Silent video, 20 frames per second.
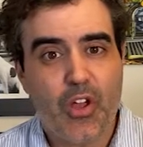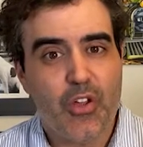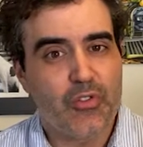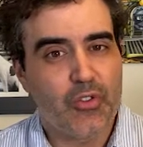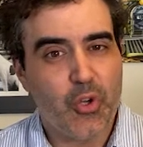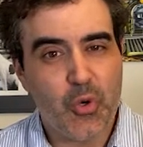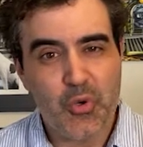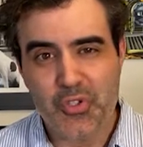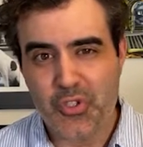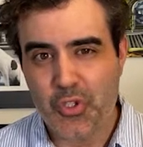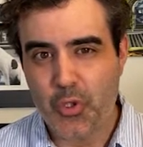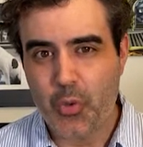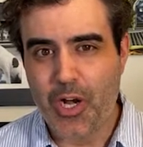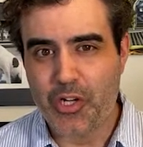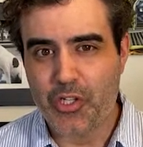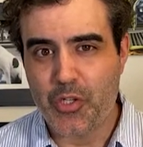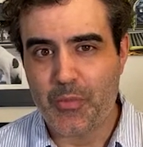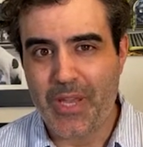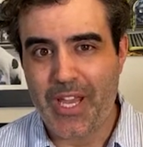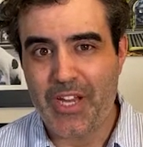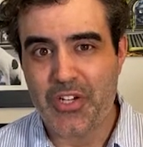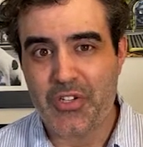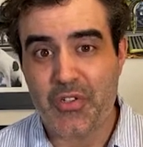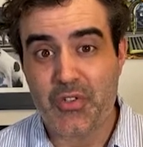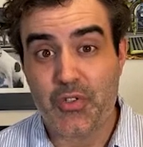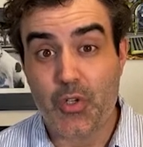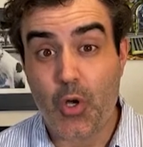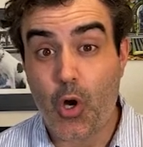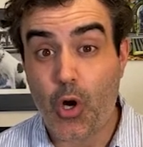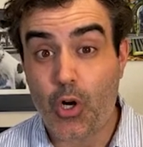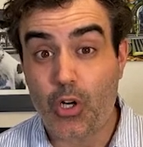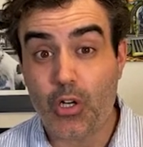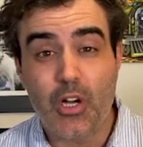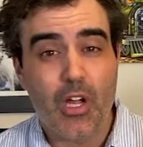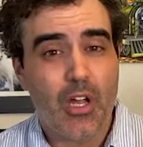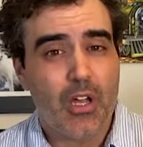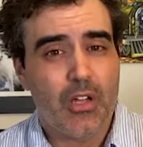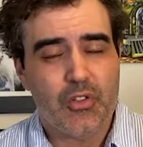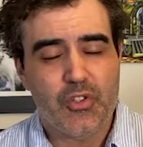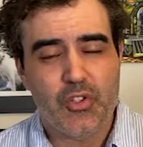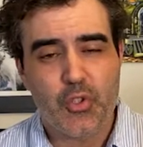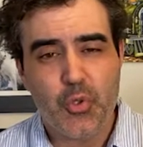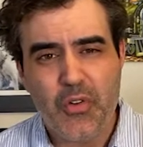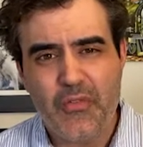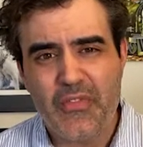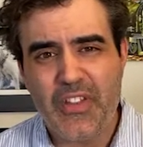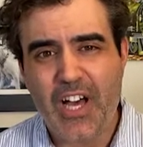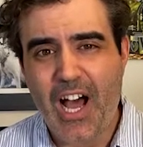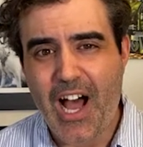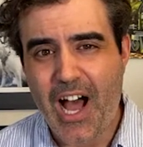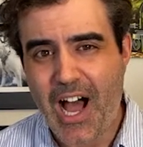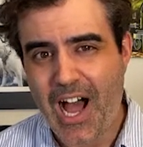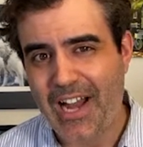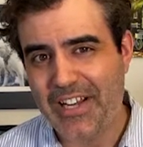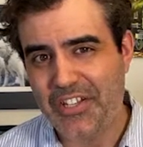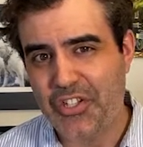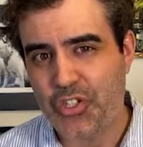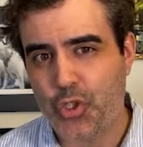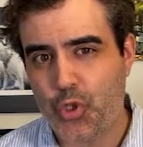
those two occupations are two of the hottest